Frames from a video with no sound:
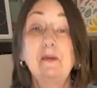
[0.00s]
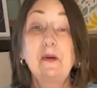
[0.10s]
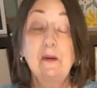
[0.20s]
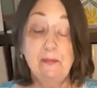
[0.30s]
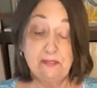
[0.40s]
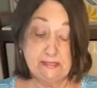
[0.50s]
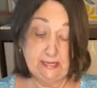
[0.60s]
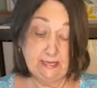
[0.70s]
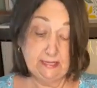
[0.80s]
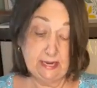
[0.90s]
And we're
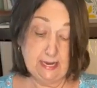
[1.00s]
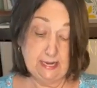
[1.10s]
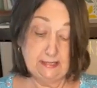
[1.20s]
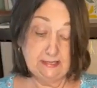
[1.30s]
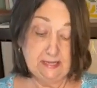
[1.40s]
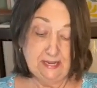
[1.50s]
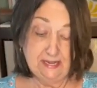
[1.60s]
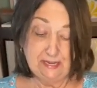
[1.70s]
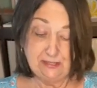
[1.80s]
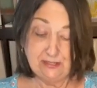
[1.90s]
almost done, guys.
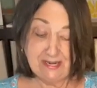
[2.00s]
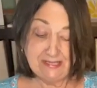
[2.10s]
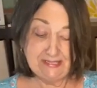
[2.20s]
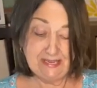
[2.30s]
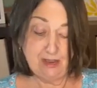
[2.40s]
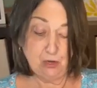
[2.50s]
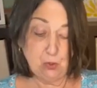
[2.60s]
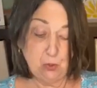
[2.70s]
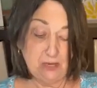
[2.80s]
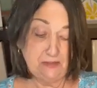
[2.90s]
Do you guys see how
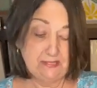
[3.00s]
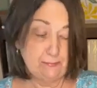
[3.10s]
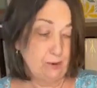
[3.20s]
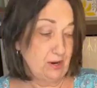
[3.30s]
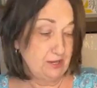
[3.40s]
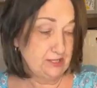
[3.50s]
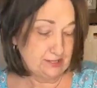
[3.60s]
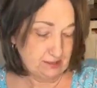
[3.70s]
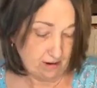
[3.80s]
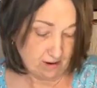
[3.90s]
quick these
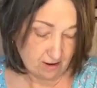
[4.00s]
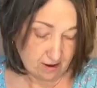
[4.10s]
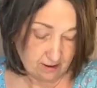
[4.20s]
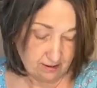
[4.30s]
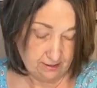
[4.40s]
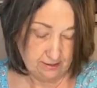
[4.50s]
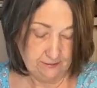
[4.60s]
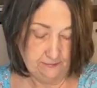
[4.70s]
projects are?